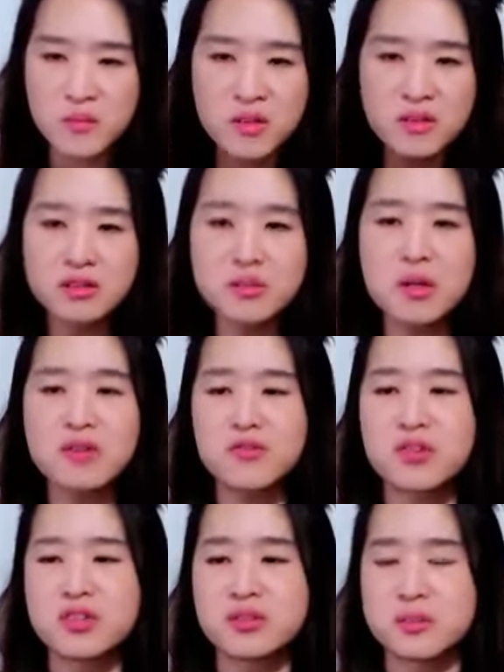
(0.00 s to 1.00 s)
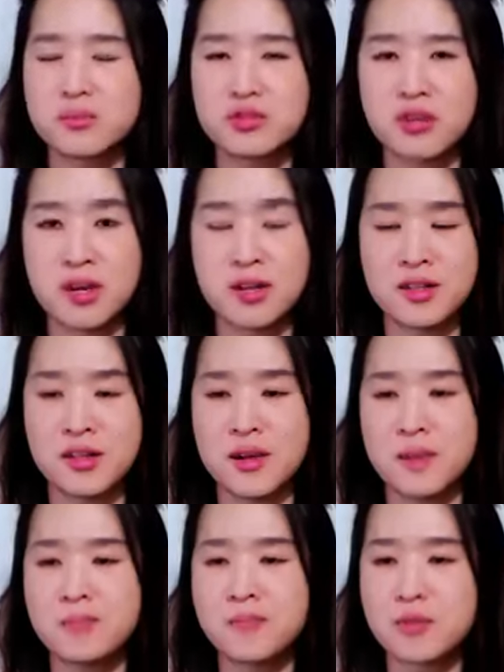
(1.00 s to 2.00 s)
This is my first time trying
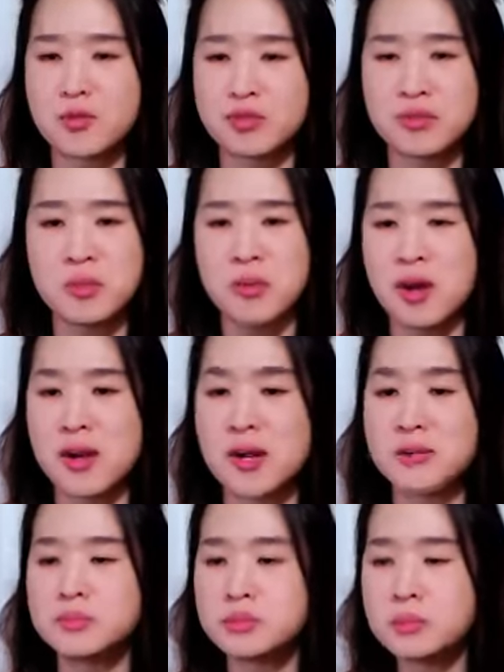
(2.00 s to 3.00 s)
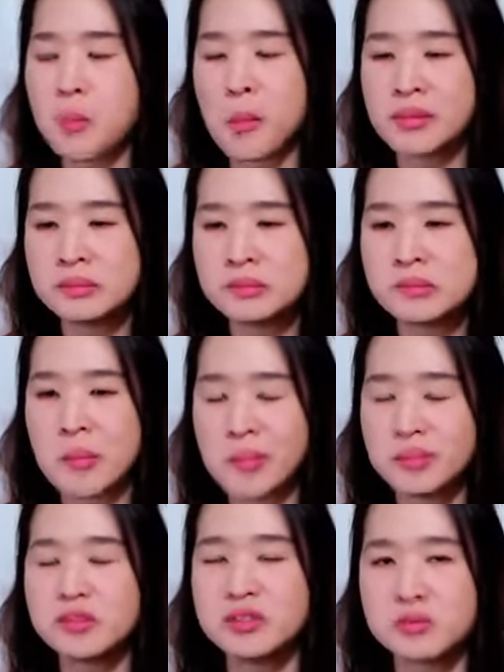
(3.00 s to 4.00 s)
the crispy pata.
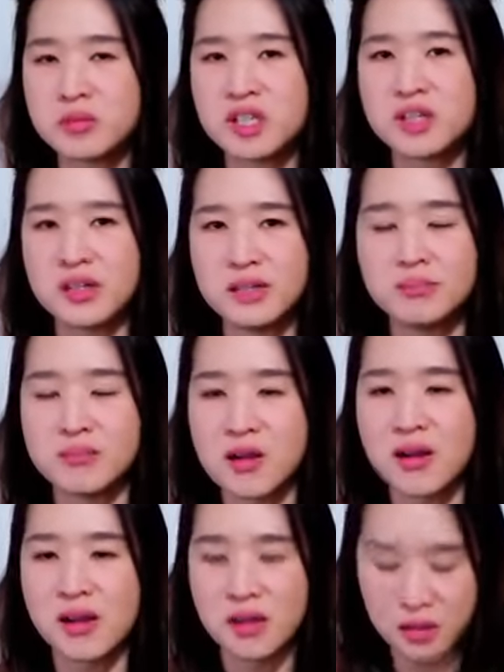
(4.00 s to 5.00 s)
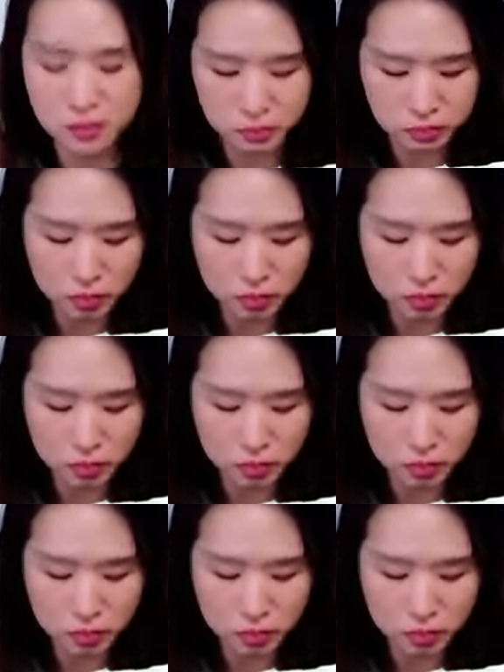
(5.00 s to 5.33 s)
It's really good. I like it.